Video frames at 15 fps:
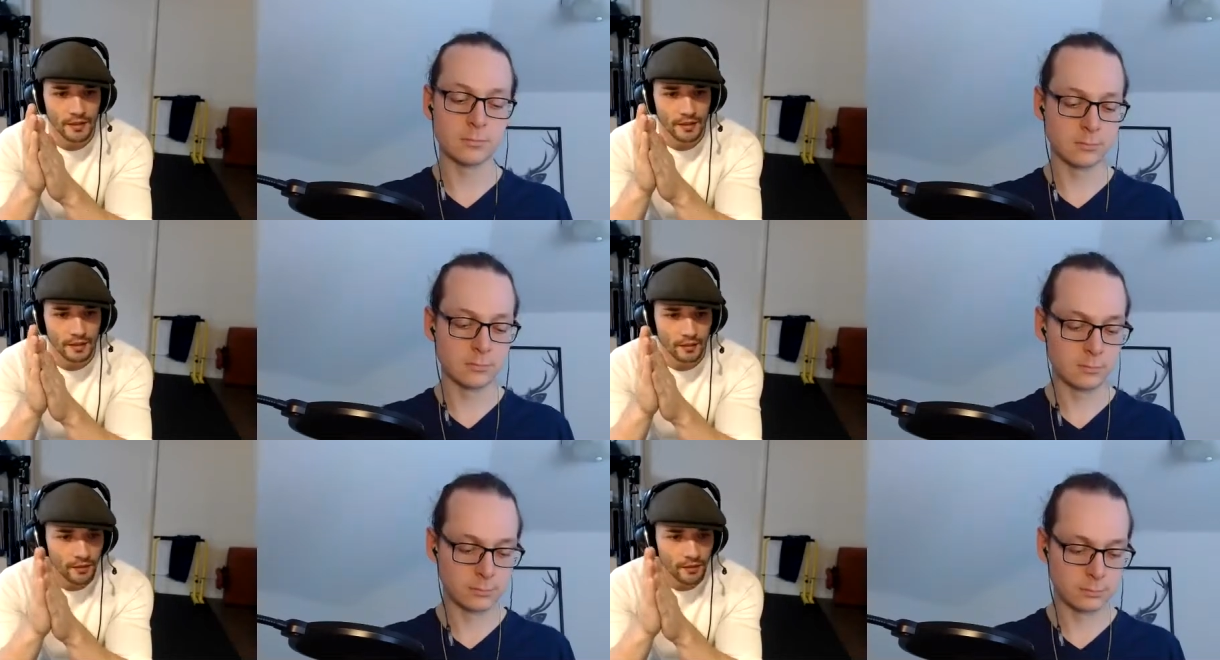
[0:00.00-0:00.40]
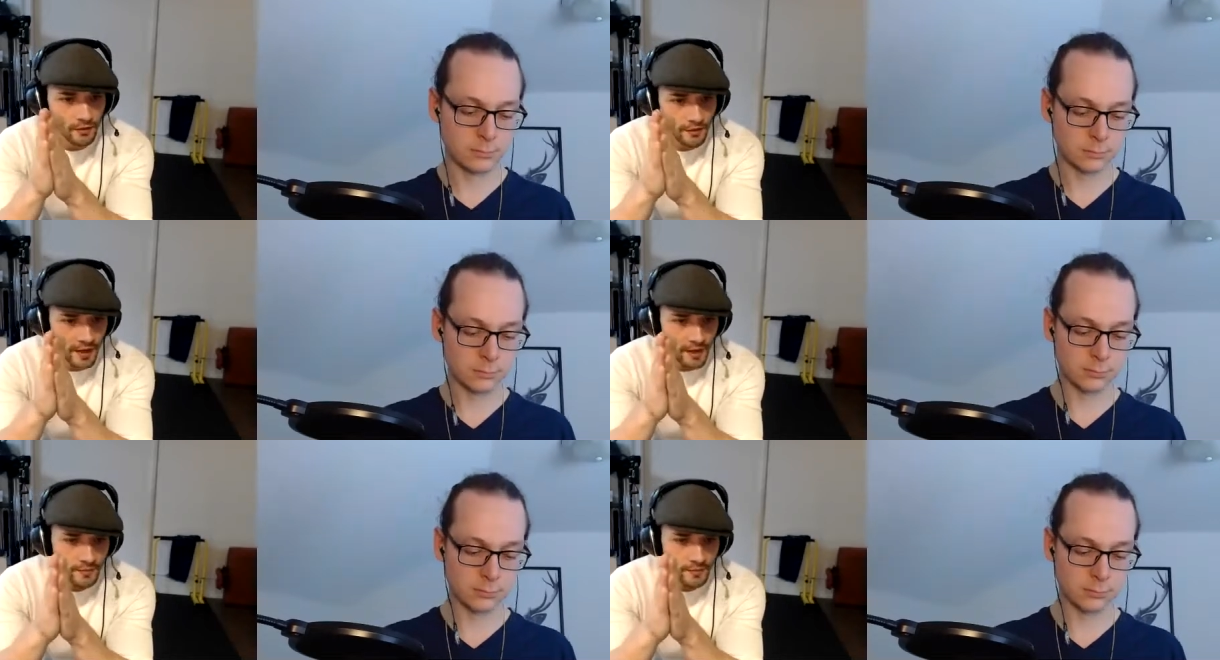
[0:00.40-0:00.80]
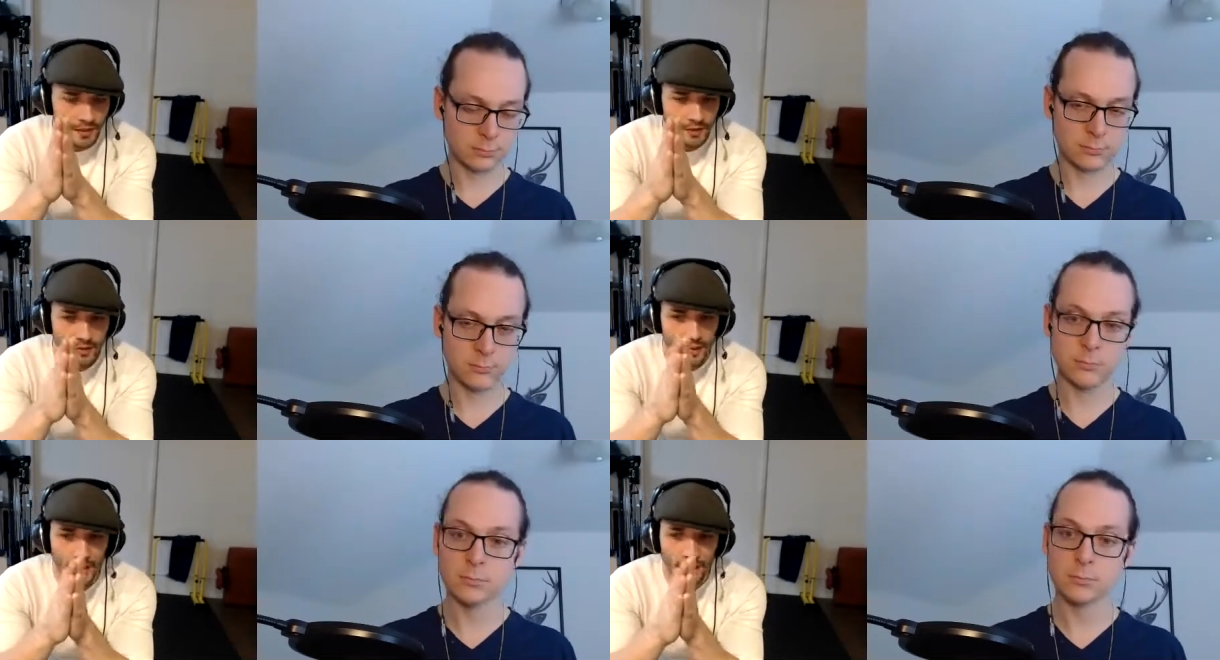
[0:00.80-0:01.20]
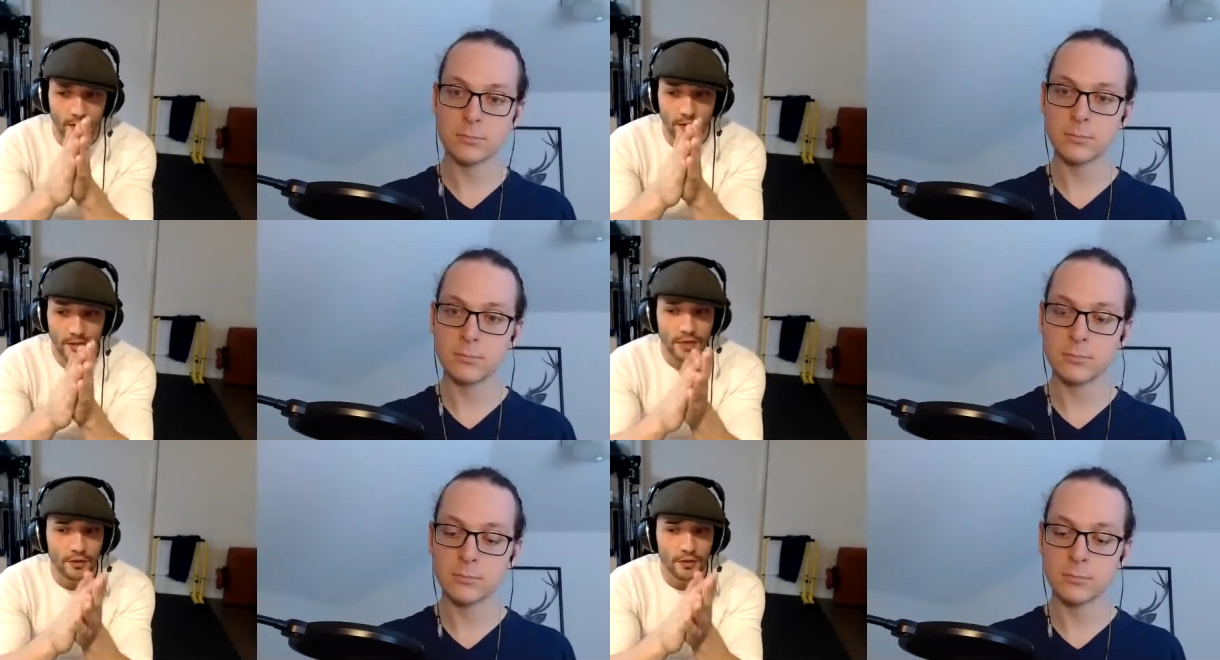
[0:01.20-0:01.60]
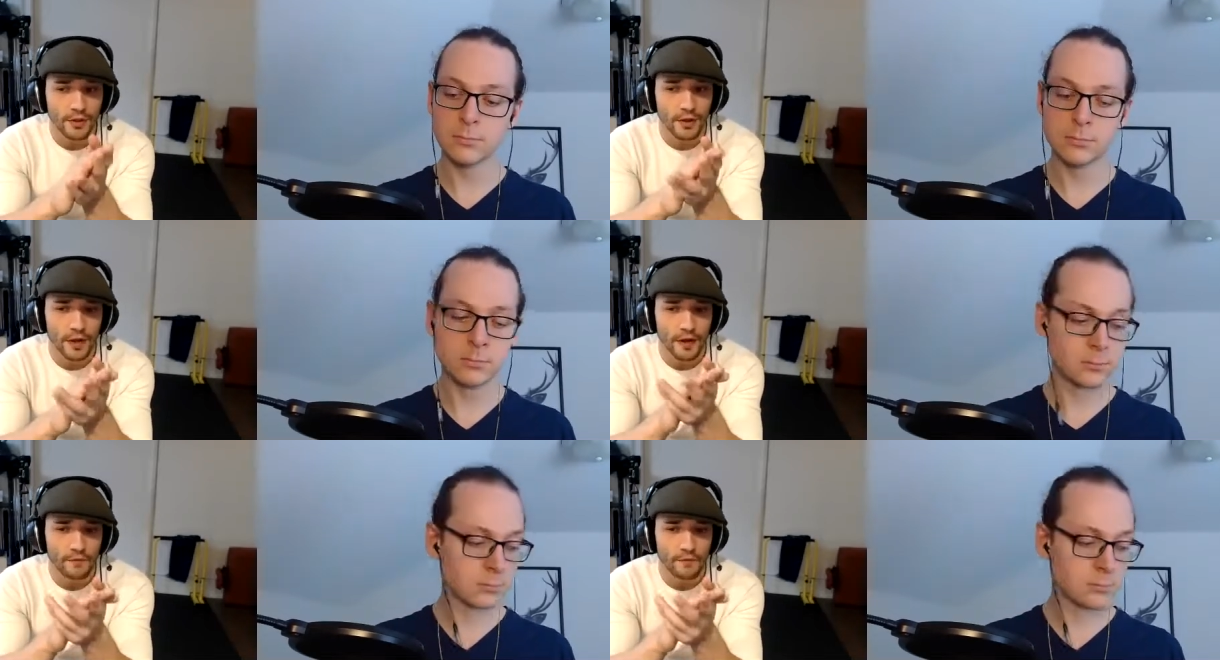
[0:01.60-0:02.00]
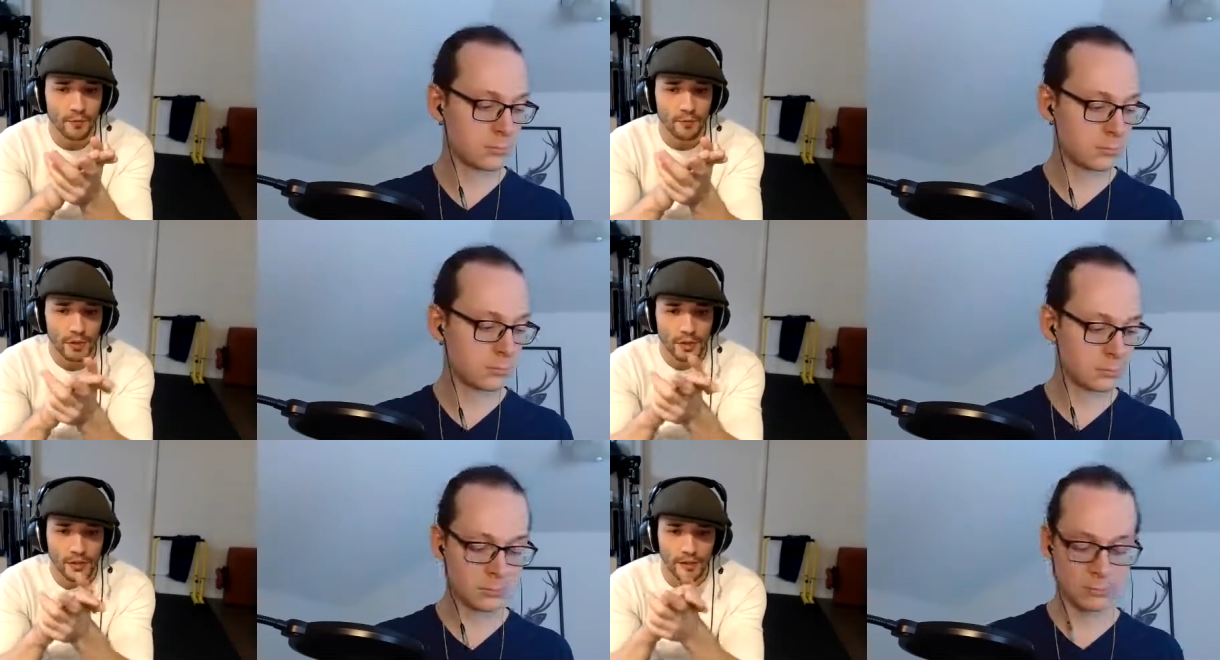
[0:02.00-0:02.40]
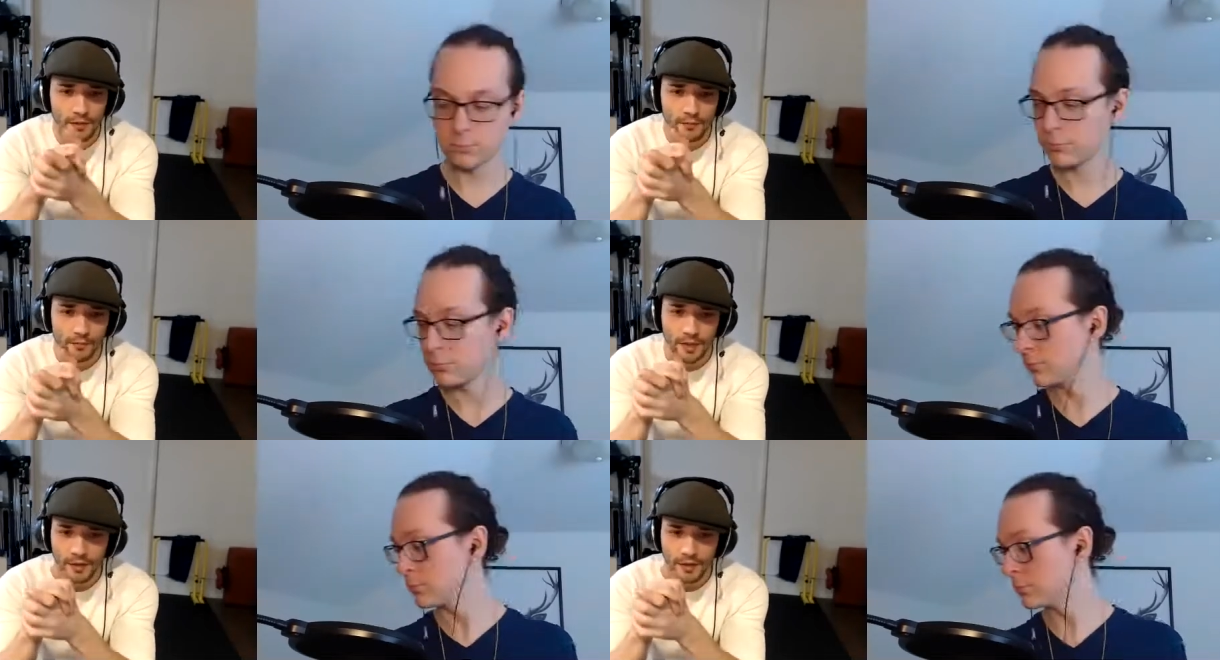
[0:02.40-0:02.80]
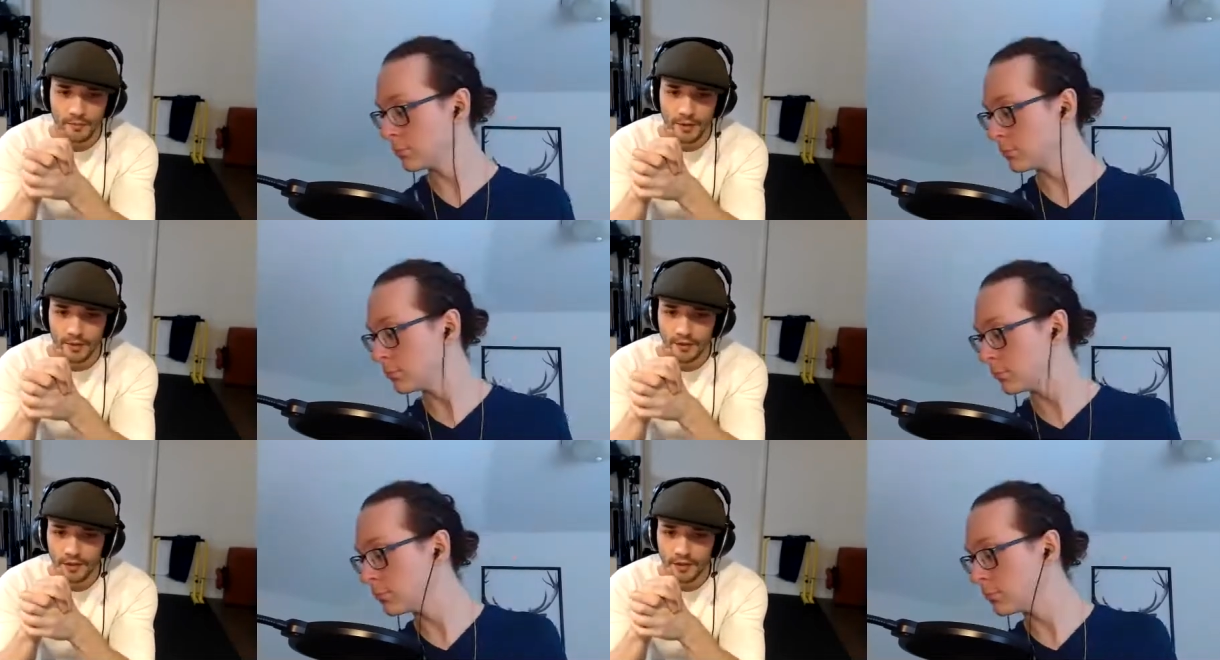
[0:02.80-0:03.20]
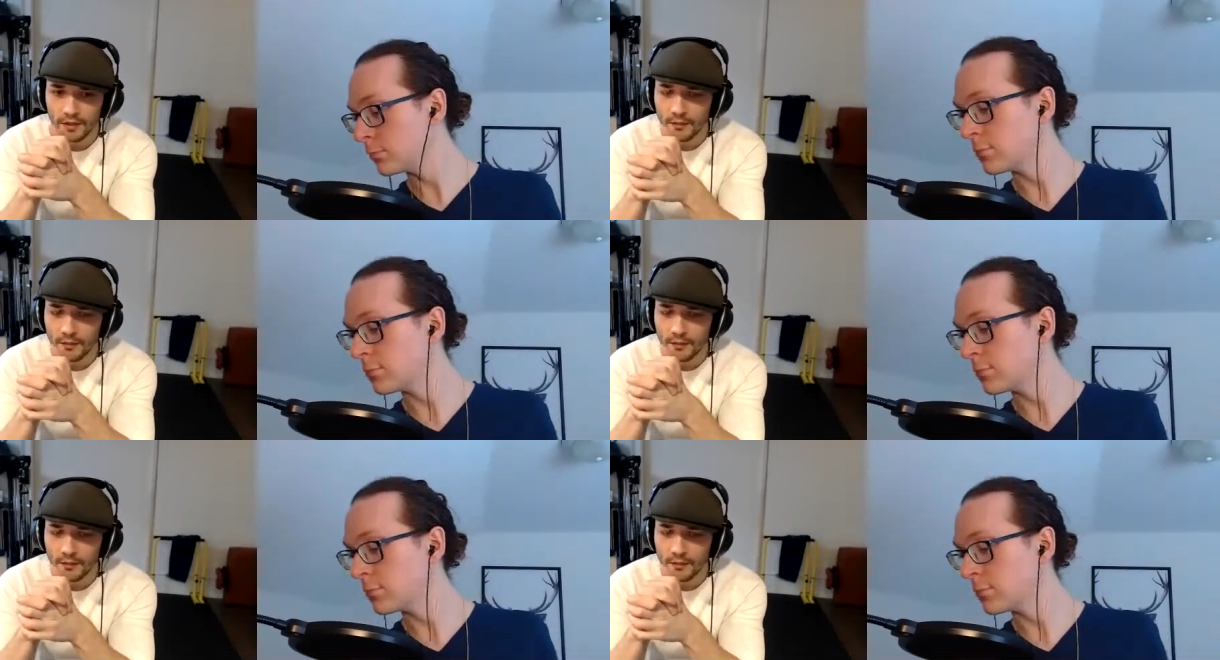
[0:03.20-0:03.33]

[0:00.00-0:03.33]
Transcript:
Speaker 1: Indiegogo campaign right now. And it's actually half the price of the platinum LED.